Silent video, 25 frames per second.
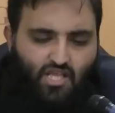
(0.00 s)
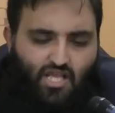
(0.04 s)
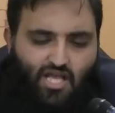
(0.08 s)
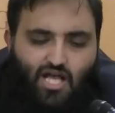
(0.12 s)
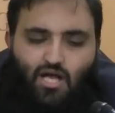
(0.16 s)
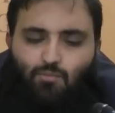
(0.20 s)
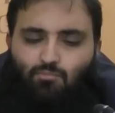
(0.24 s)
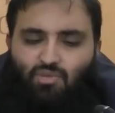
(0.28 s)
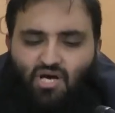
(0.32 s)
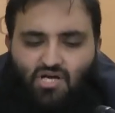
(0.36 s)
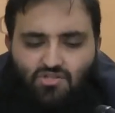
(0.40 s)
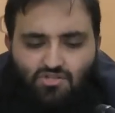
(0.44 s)

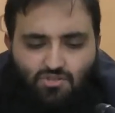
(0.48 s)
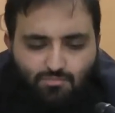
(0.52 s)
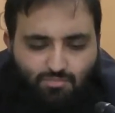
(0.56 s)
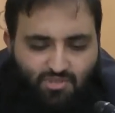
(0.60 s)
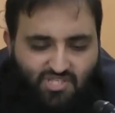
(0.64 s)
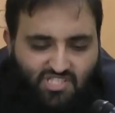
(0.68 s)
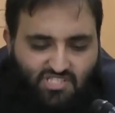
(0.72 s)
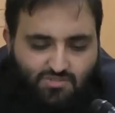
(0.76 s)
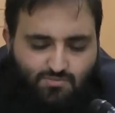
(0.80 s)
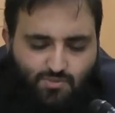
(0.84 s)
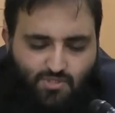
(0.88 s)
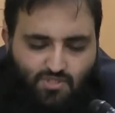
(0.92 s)
about the
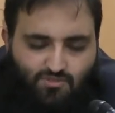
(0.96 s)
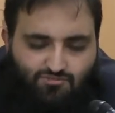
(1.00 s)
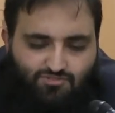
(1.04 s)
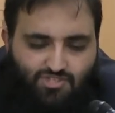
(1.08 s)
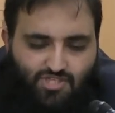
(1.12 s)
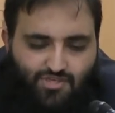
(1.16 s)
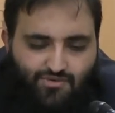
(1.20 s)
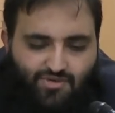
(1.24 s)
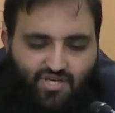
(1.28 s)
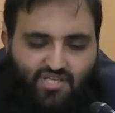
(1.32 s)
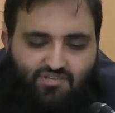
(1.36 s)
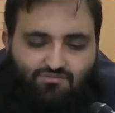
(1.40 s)
punishment of the
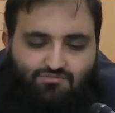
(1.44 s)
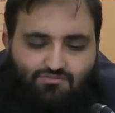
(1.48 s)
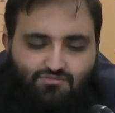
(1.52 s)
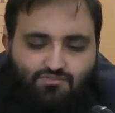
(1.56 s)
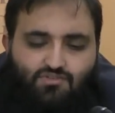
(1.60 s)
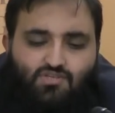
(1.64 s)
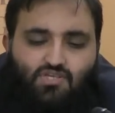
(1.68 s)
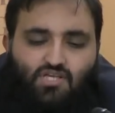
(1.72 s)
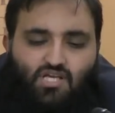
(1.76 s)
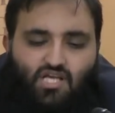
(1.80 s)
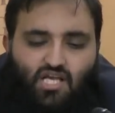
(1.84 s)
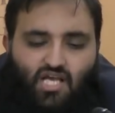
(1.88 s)
grave,
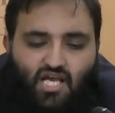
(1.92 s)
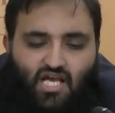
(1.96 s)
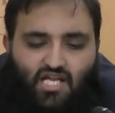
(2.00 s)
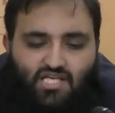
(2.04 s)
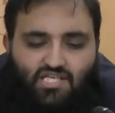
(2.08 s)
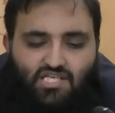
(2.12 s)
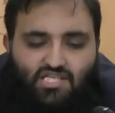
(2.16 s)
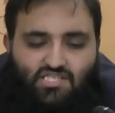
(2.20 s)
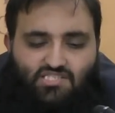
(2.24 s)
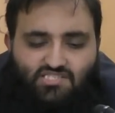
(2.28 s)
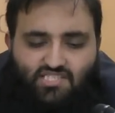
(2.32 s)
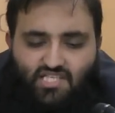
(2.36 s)

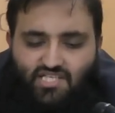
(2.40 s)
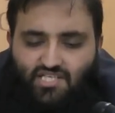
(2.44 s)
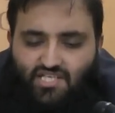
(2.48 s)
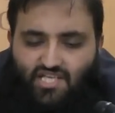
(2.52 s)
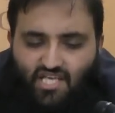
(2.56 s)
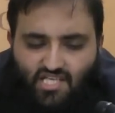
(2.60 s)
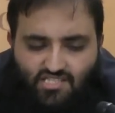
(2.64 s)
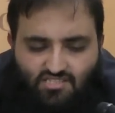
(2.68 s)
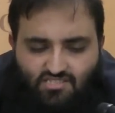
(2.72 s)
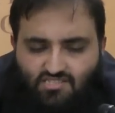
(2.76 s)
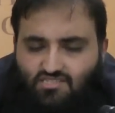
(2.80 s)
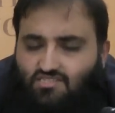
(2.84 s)
and he said,
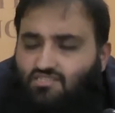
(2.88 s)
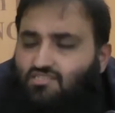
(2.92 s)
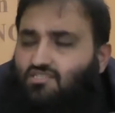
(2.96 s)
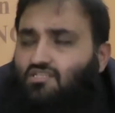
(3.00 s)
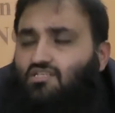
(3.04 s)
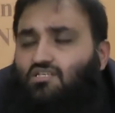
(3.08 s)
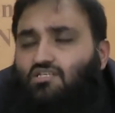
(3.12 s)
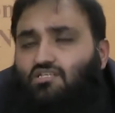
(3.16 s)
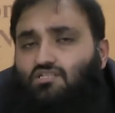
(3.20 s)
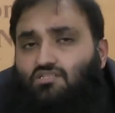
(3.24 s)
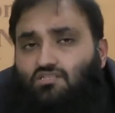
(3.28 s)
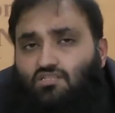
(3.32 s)
yes,
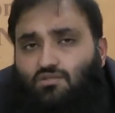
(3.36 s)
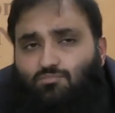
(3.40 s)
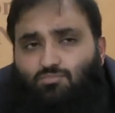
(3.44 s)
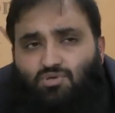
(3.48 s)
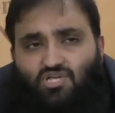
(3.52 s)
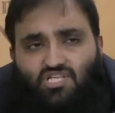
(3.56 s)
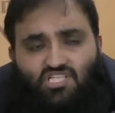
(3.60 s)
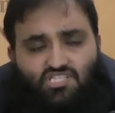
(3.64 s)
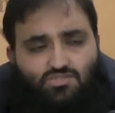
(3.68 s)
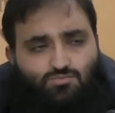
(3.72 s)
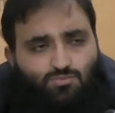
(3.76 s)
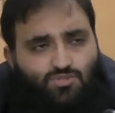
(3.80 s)
the
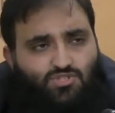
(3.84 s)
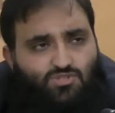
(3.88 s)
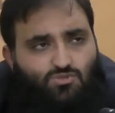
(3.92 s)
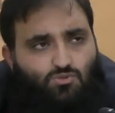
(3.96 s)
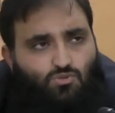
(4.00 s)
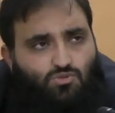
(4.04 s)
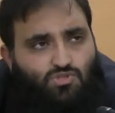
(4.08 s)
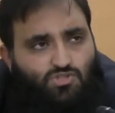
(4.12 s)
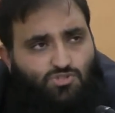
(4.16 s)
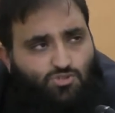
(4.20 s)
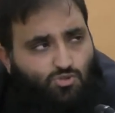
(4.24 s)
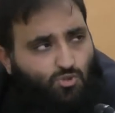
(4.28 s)
punishment
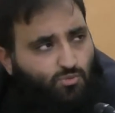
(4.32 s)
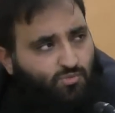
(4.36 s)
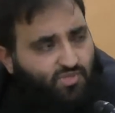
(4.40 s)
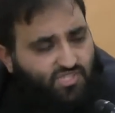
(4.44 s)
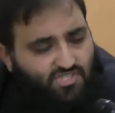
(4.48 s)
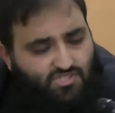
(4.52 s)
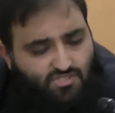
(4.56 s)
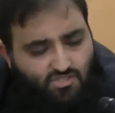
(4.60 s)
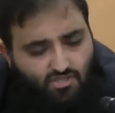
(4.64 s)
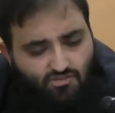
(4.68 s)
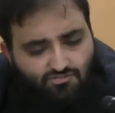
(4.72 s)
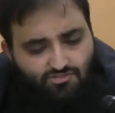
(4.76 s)
or the
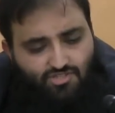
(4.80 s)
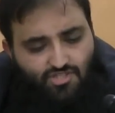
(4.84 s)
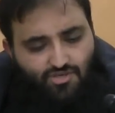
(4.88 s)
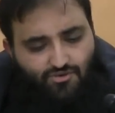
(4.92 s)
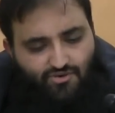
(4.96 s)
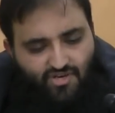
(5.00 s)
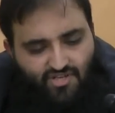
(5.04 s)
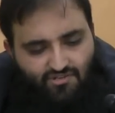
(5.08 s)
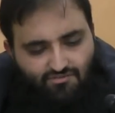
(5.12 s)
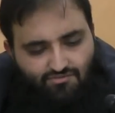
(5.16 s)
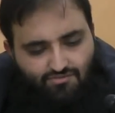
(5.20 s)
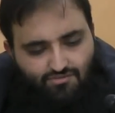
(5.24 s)
torment of the
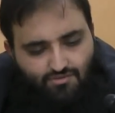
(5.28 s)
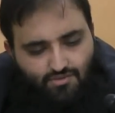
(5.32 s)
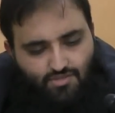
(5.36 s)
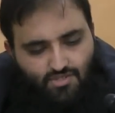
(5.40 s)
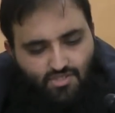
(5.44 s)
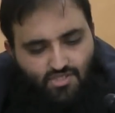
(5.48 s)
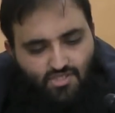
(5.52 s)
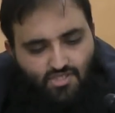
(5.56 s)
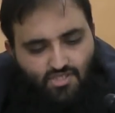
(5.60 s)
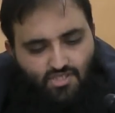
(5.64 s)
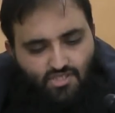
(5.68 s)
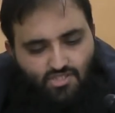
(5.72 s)
grave.
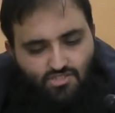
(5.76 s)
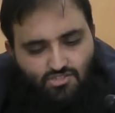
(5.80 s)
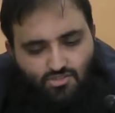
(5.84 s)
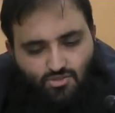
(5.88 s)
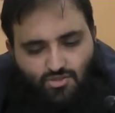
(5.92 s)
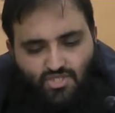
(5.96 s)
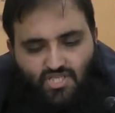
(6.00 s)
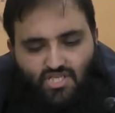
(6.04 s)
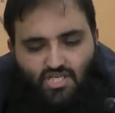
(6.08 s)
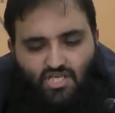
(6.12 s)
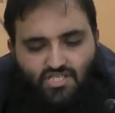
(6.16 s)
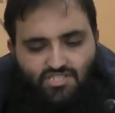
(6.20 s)
So
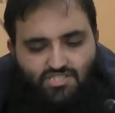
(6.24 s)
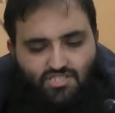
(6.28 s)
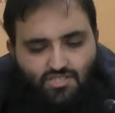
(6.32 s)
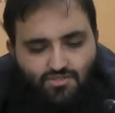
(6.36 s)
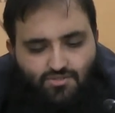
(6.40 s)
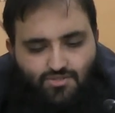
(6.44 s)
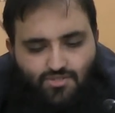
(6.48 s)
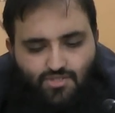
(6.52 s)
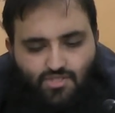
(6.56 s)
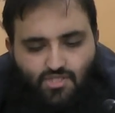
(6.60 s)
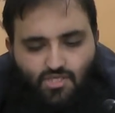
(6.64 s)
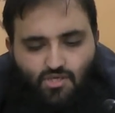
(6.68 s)
then
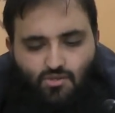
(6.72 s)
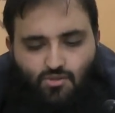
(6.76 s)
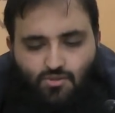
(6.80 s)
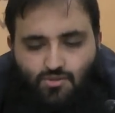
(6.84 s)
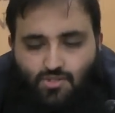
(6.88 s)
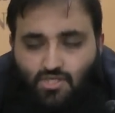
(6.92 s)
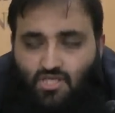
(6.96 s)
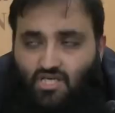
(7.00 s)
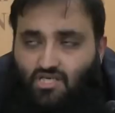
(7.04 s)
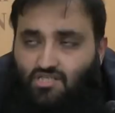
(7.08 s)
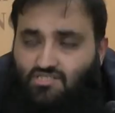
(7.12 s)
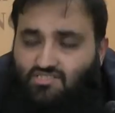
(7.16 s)
Aisha
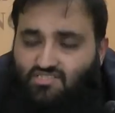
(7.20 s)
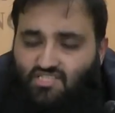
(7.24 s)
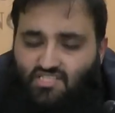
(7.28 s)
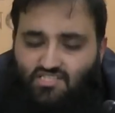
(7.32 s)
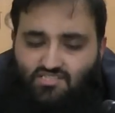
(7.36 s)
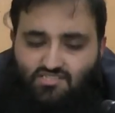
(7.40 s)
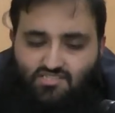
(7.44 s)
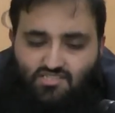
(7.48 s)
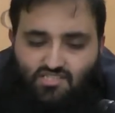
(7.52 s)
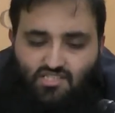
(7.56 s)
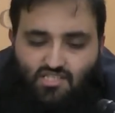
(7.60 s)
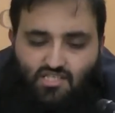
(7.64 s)
radiallahu anha
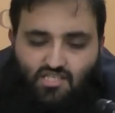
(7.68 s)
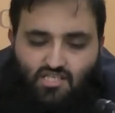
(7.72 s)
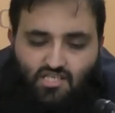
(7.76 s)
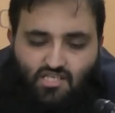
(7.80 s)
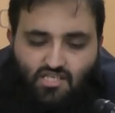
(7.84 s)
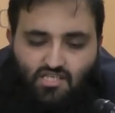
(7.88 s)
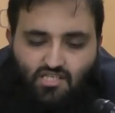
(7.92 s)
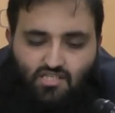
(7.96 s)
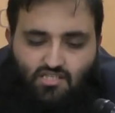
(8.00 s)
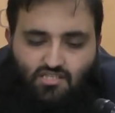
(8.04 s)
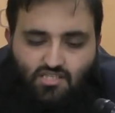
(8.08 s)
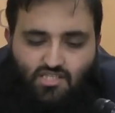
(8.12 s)
says
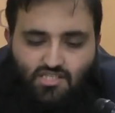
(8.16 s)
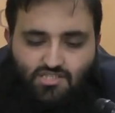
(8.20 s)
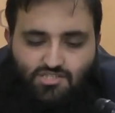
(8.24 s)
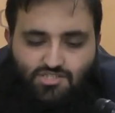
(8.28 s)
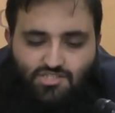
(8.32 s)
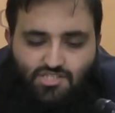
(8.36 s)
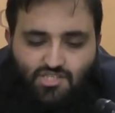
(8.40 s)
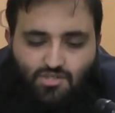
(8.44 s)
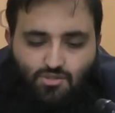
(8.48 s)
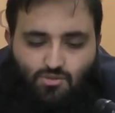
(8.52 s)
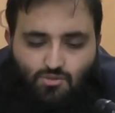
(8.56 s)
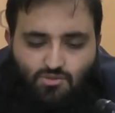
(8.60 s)
that
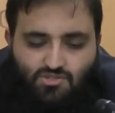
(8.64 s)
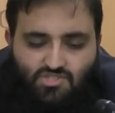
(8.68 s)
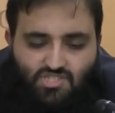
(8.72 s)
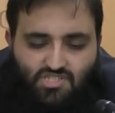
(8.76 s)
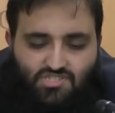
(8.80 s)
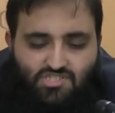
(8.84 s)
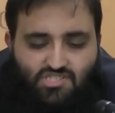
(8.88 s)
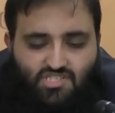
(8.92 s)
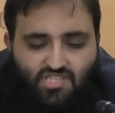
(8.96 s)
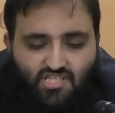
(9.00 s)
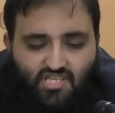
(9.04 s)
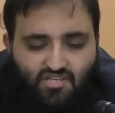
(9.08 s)
she looked
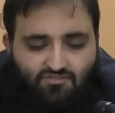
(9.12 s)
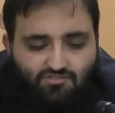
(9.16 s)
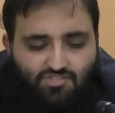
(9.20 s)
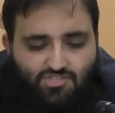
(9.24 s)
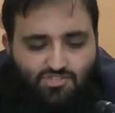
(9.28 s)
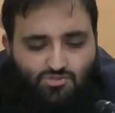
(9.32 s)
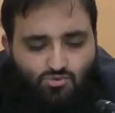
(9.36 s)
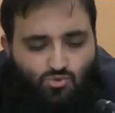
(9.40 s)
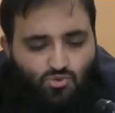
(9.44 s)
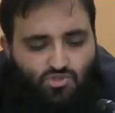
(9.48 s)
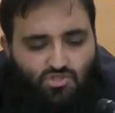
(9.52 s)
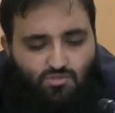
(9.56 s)
and she never
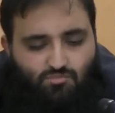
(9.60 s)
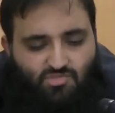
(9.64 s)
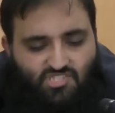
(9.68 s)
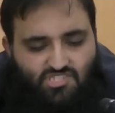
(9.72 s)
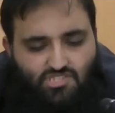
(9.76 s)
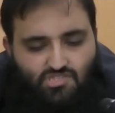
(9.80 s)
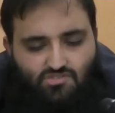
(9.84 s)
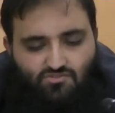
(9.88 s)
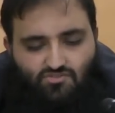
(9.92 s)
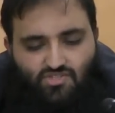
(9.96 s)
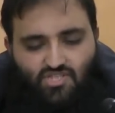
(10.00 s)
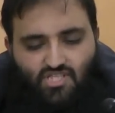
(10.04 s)
saw the
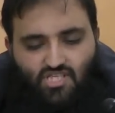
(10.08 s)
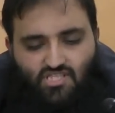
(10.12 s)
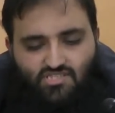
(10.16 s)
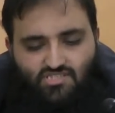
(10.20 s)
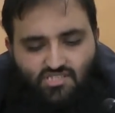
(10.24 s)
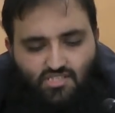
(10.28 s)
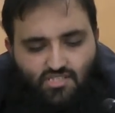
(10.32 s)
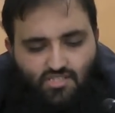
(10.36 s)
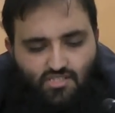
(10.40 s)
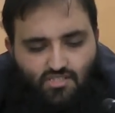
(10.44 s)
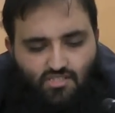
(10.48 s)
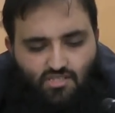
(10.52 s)
Messenger of Allah
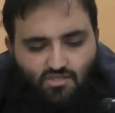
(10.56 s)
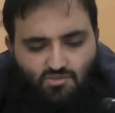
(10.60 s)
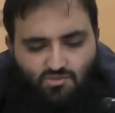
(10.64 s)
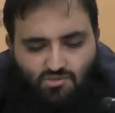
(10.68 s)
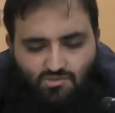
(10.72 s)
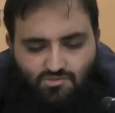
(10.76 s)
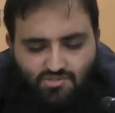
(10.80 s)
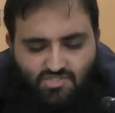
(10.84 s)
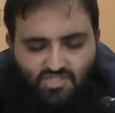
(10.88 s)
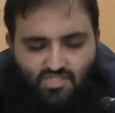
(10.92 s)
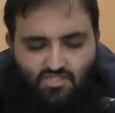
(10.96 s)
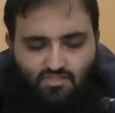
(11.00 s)
sallallahu
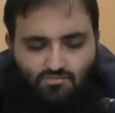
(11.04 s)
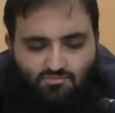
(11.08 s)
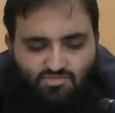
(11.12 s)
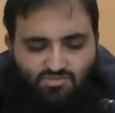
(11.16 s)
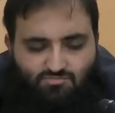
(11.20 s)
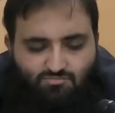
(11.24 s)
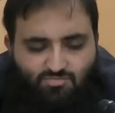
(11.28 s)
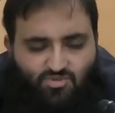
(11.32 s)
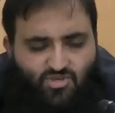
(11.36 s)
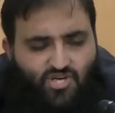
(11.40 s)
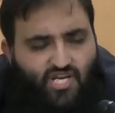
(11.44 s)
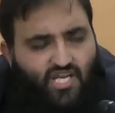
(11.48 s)
alayhi wa
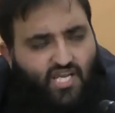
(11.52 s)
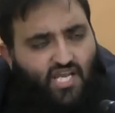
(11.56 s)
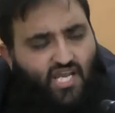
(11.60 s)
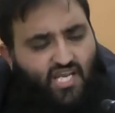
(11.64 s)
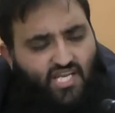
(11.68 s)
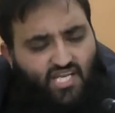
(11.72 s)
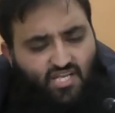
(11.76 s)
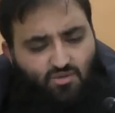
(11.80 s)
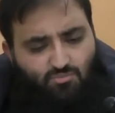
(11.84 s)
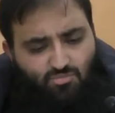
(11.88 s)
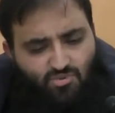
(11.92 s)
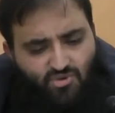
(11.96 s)
sallam pray
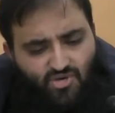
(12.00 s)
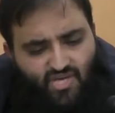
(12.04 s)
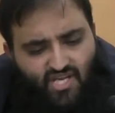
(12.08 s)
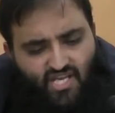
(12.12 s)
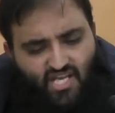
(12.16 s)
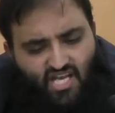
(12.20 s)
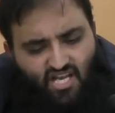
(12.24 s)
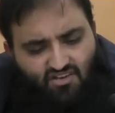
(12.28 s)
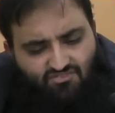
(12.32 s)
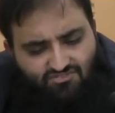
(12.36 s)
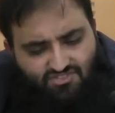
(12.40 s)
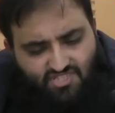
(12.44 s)
any
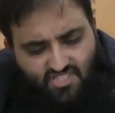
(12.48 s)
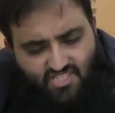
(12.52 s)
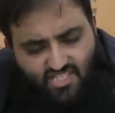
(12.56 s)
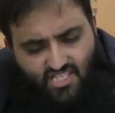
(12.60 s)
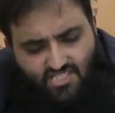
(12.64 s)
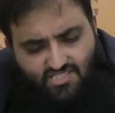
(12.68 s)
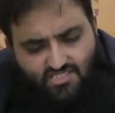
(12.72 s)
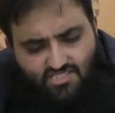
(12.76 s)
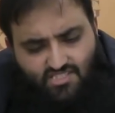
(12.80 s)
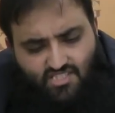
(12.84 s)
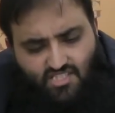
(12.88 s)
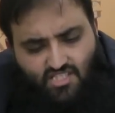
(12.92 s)
prayer after
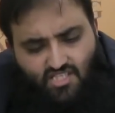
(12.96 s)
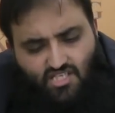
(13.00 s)
that,